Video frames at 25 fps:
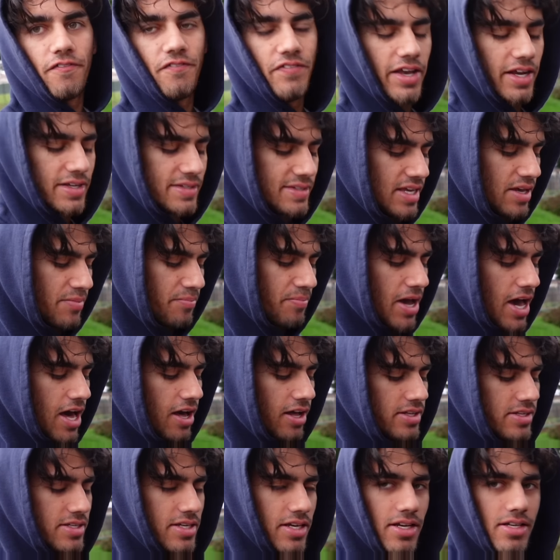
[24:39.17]
Fixed
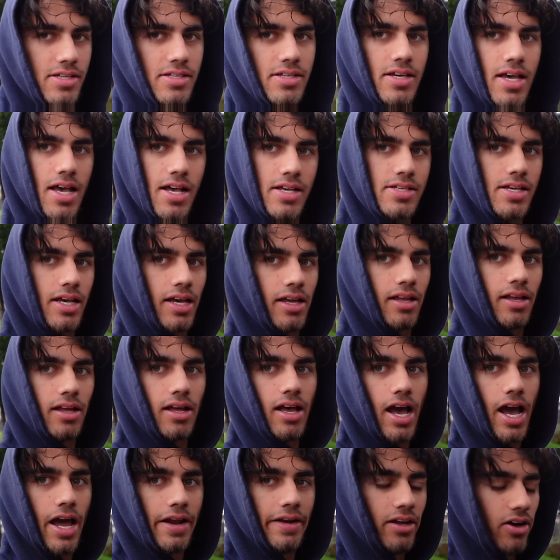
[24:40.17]
imbalances, yes, I,
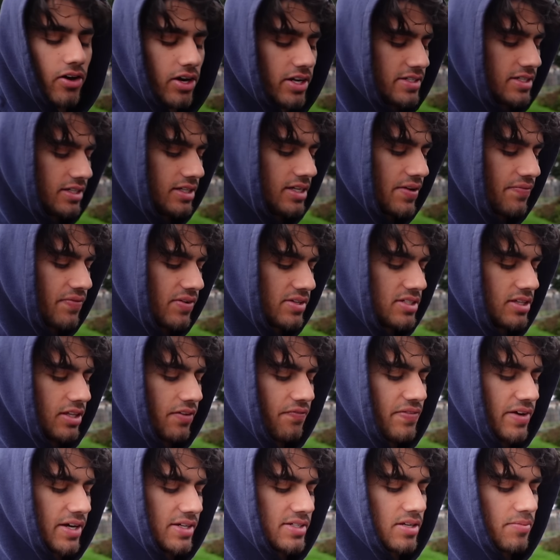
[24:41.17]
I noticed a difference in the
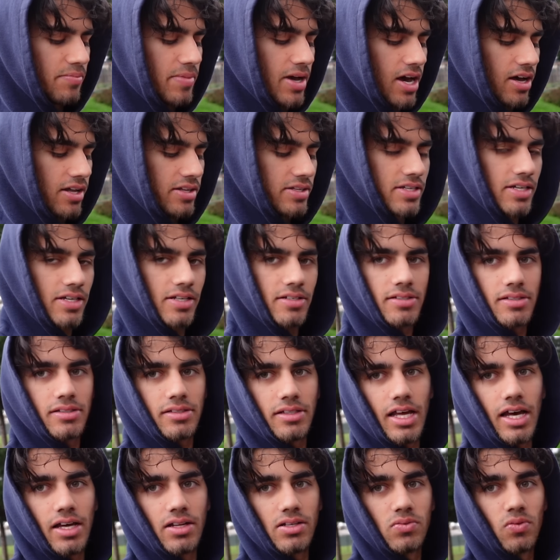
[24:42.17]
fixed imbalances.
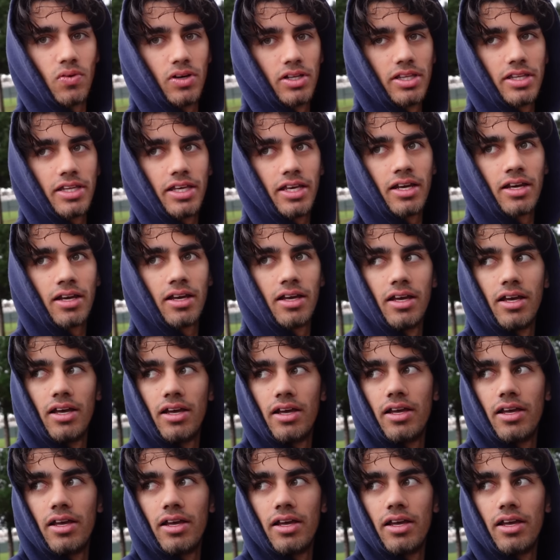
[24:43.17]
That is one thing.